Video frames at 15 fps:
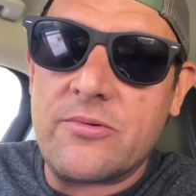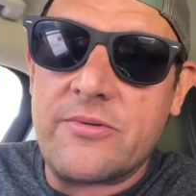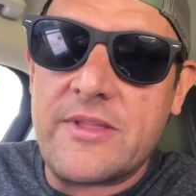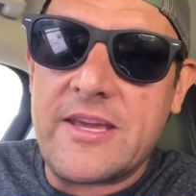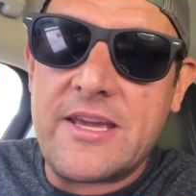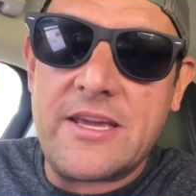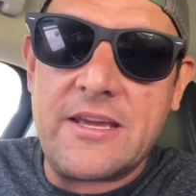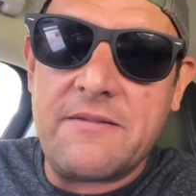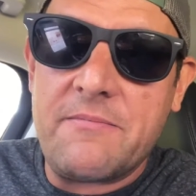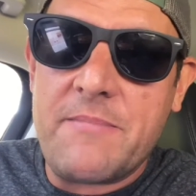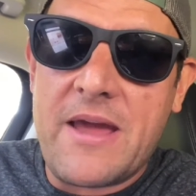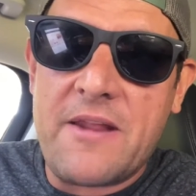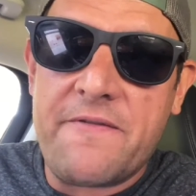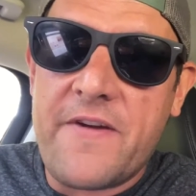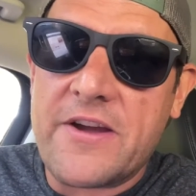The
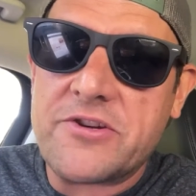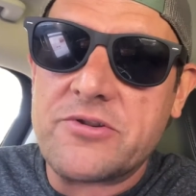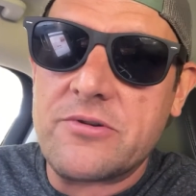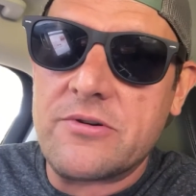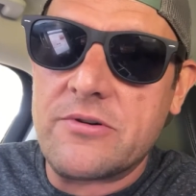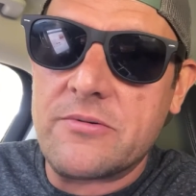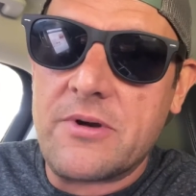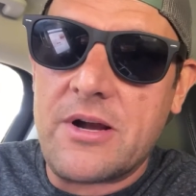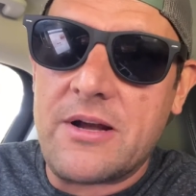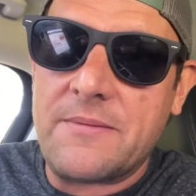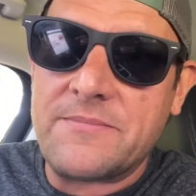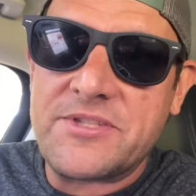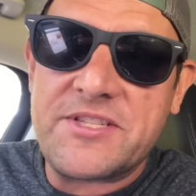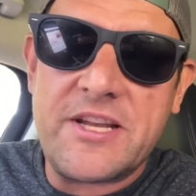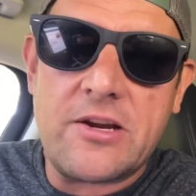manufacturer
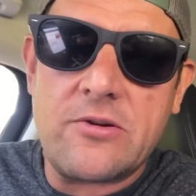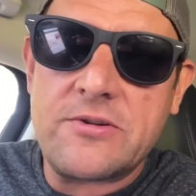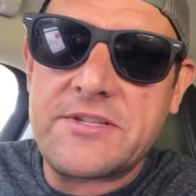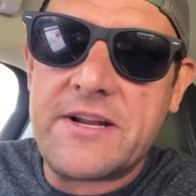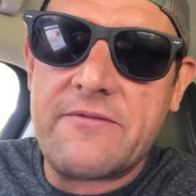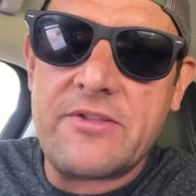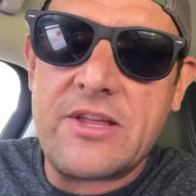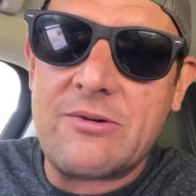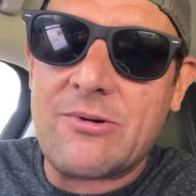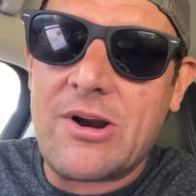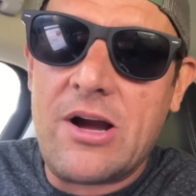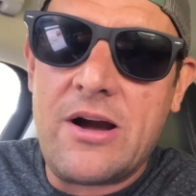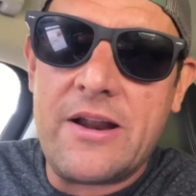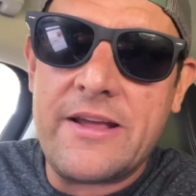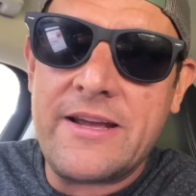stickers and everything were
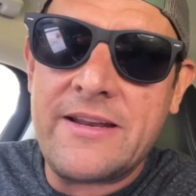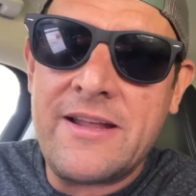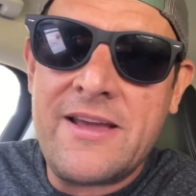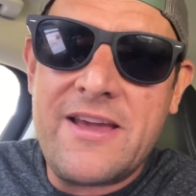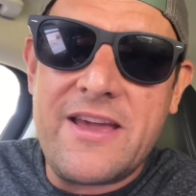on it.